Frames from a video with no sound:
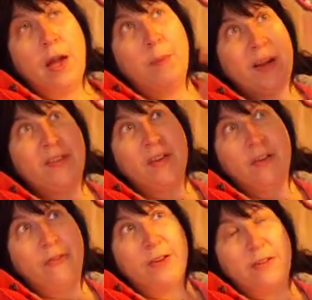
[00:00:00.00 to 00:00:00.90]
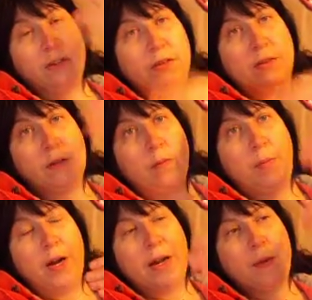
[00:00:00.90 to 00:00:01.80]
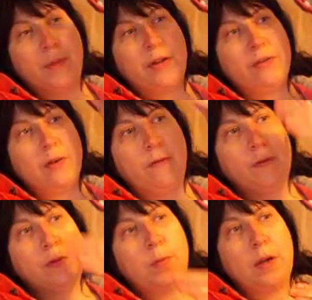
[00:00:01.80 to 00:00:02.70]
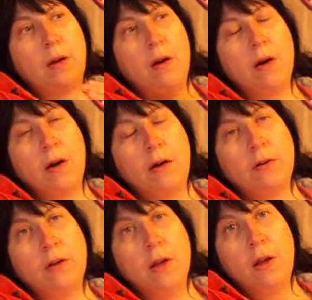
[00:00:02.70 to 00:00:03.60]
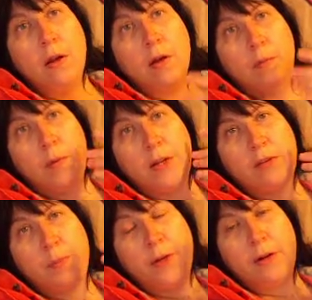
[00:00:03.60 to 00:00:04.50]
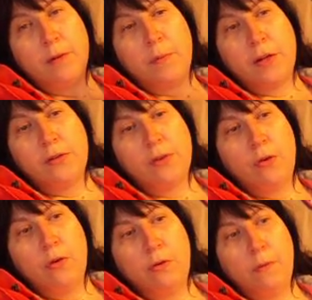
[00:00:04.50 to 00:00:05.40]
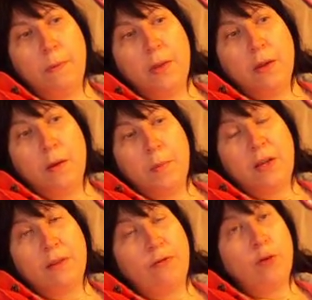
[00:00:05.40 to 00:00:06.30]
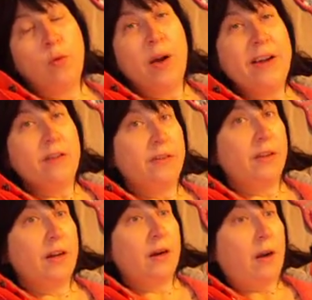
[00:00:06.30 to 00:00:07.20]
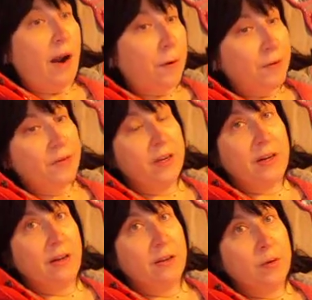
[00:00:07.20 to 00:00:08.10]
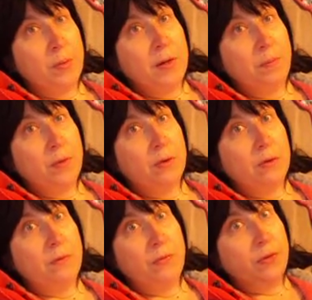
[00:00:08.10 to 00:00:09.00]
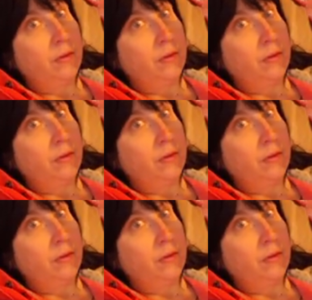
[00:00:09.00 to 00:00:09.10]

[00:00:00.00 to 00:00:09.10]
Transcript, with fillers: And myself isn't just the body, myself is my heart, my spirit, my soul. Because for a while there, I was letting other people,